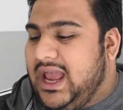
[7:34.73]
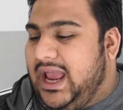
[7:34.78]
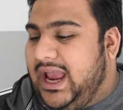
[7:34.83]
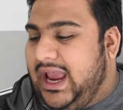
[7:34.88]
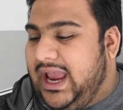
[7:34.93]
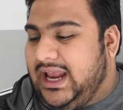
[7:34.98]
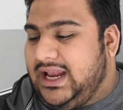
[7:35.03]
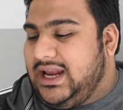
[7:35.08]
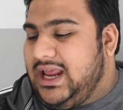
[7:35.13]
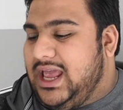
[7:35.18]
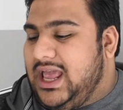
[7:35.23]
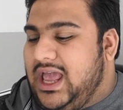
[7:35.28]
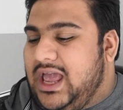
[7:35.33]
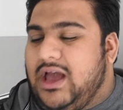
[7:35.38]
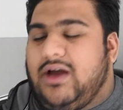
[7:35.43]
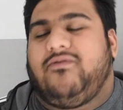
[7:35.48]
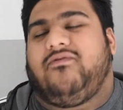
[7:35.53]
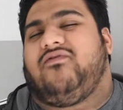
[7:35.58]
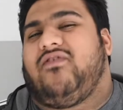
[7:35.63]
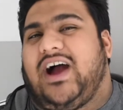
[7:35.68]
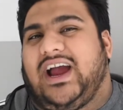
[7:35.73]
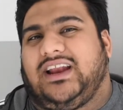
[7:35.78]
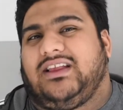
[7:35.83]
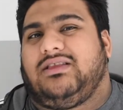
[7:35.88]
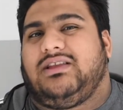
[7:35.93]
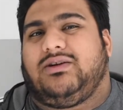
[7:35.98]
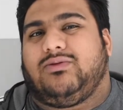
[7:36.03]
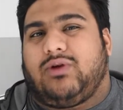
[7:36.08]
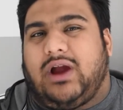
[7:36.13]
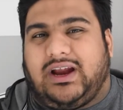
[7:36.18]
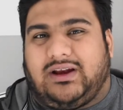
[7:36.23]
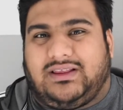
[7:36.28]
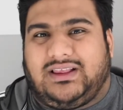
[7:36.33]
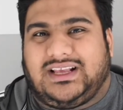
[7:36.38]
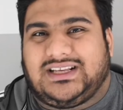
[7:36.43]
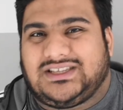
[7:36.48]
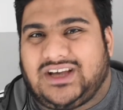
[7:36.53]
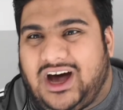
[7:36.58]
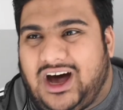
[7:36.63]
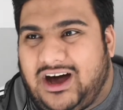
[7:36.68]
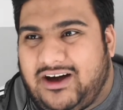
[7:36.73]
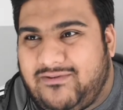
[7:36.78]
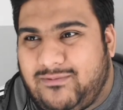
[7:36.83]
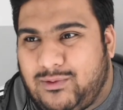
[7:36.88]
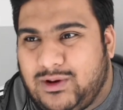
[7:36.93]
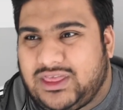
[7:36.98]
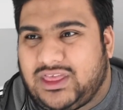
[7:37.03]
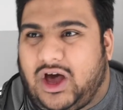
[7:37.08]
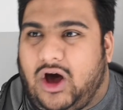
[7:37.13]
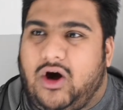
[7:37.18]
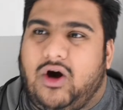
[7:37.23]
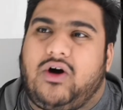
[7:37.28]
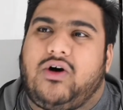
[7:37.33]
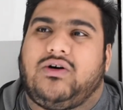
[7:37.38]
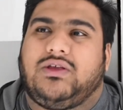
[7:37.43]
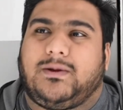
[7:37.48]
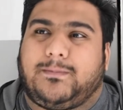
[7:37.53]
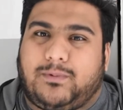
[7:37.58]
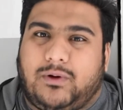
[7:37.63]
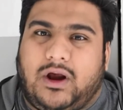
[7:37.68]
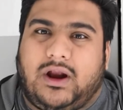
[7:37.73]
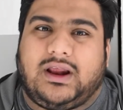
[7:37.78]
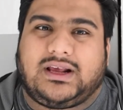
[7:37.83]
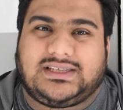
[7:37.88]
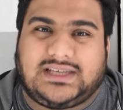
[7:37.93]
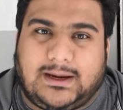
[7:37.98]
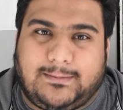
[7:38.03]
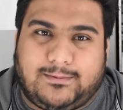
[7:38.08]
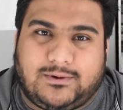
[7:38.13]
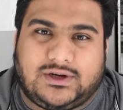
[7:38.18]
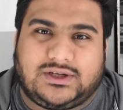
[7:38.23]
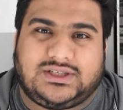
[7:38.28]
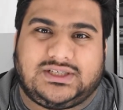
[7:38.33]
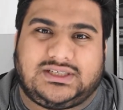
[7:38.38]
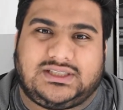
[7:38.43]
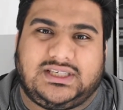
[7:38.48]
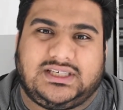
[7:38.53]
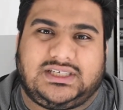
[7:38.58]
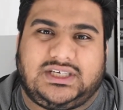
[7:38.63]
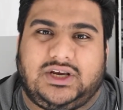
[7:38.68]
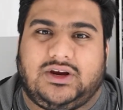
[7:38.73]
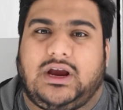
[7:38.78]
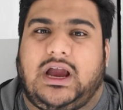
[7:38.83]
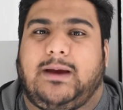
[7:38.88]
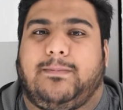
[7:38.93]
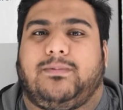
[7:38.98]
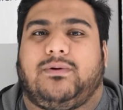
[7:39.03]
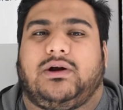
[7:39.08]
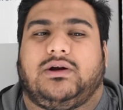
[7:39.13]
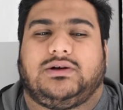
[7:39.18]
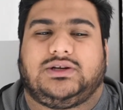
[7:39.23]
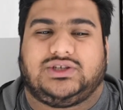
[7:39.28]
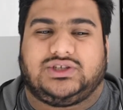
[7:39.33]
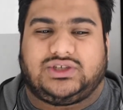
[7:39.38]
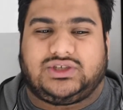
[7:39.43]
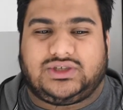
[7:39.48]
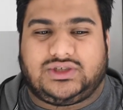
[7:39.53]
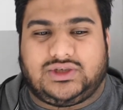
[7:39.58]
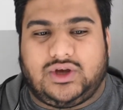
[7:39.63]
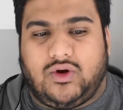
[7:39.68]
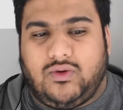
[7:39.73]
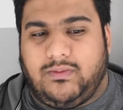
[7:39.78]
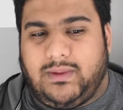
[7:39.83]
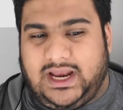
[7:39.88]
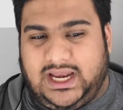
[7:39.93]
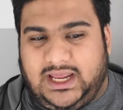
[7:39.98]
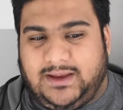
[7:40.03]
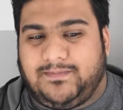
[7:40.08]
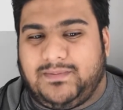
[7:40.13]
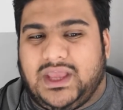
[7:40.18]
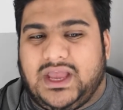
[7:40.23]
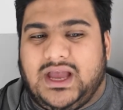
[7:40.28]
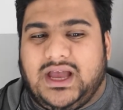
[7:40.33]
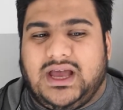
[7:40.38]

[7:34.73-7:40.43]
And finally, rounding things off, with all the products I purchased this year, I purchased so many.